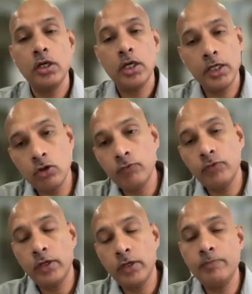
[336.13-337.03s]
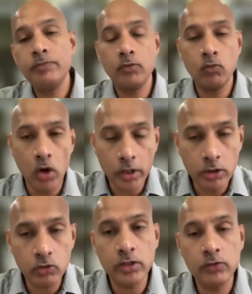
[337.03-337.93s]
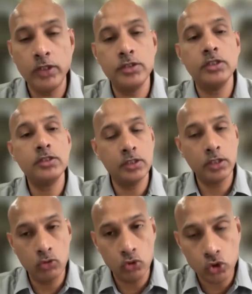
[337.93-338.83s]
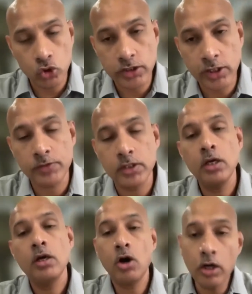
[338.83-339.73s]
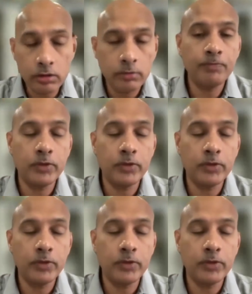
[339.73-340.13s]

Either of them walk into their villages and their road doorsteps or